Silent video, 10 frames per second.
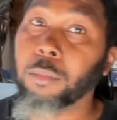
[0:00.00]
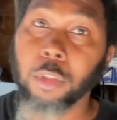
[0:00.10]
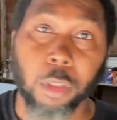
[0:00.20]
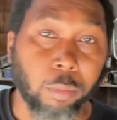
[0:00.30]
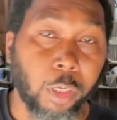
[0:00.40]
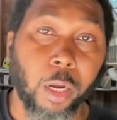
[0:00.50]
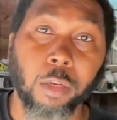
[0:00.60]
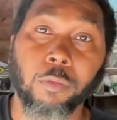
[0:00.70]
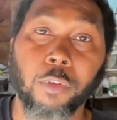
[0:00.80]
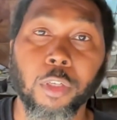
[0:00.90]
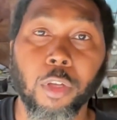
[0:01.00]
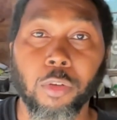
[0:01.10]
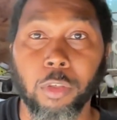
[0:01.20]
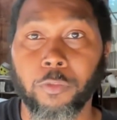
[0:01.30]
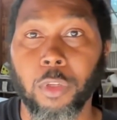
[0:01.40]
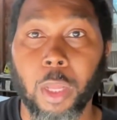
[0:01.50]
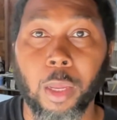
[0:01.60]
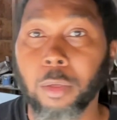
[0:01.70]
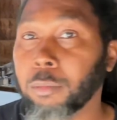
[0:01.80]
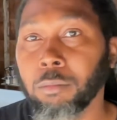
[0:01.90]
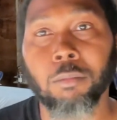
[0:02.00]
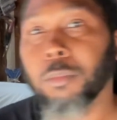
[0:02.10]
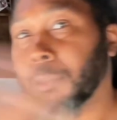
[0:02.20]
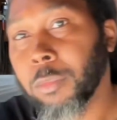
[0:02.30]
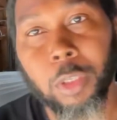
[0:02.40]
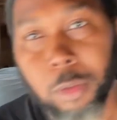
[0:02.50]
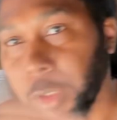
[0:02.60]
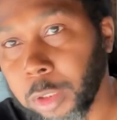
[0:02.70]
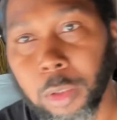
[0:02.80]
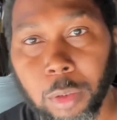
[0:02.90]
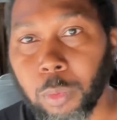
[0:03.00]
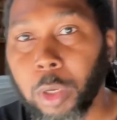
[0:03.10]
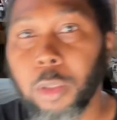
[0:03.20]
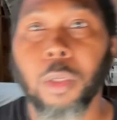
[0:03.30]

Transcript: Come check out the videos if you like. Anyway,